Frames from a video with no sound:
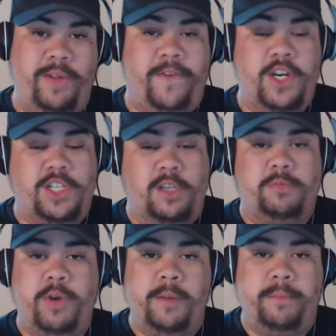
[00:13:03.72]
finished up
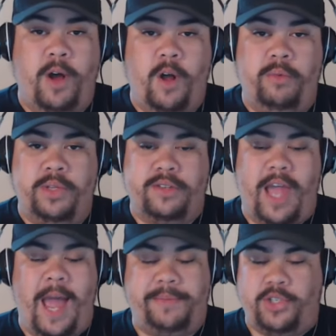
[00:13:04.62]
spring ball. It was
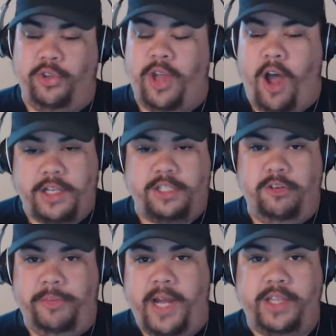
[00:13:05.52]
absolutely awesome
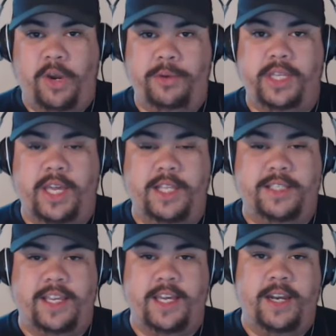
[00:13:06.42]
to be out there with the
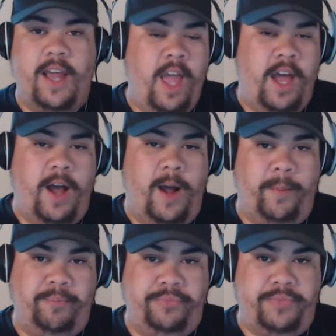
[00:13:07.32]
kids again.
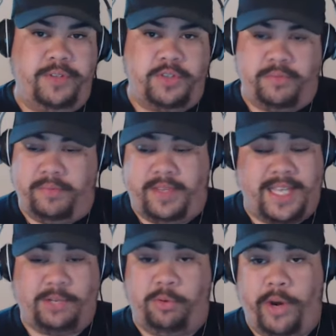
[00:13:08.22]

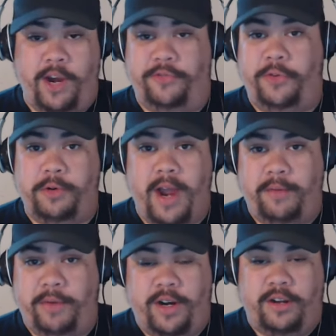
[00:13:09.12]
That's what we're here for, right?
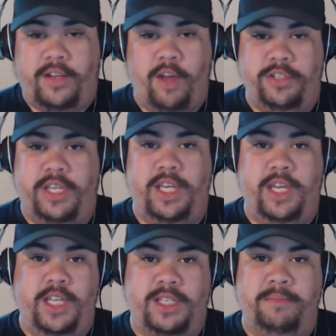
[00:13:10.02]
We're here to coach the
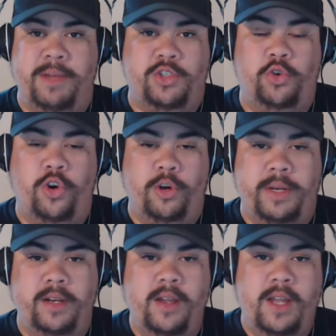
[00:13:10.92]
kids and mentor
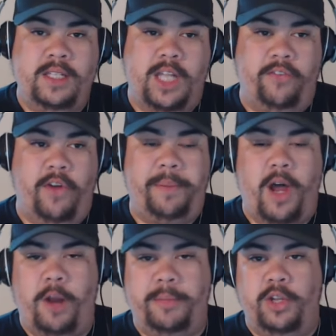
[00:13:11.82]
them and love up
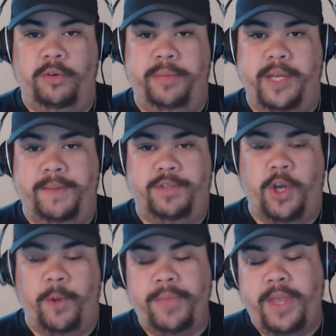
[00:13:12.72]
on them a little bit.
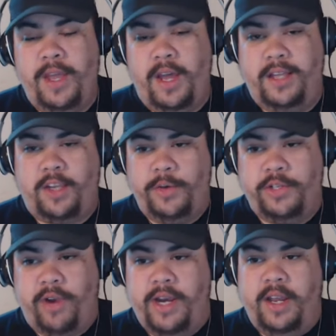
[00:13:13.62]
So it's always
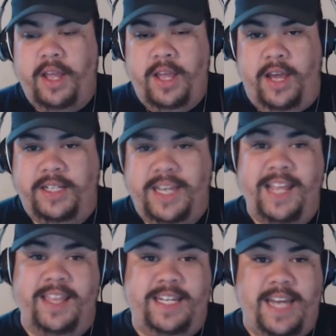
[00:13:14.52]
great at the
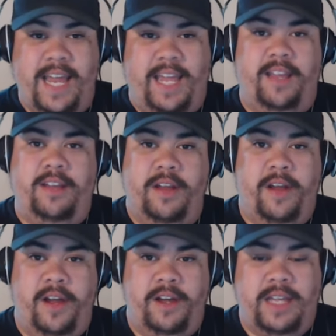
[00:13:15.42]
end of the day
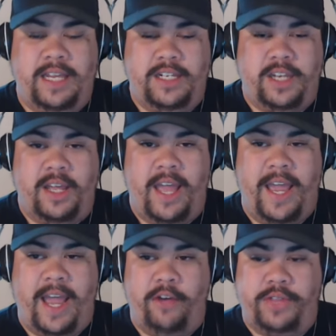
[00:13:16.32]
getting to
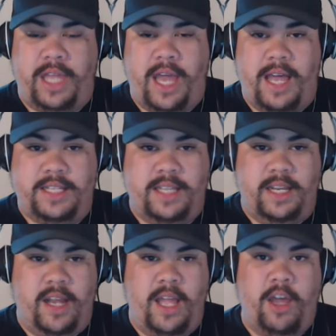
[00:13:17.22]
hang out with the guys
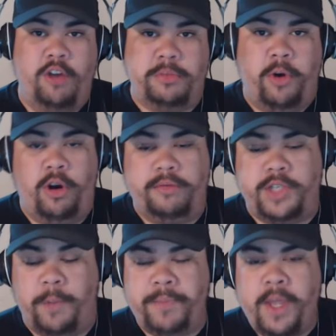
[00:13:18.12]
and coach them hard. So,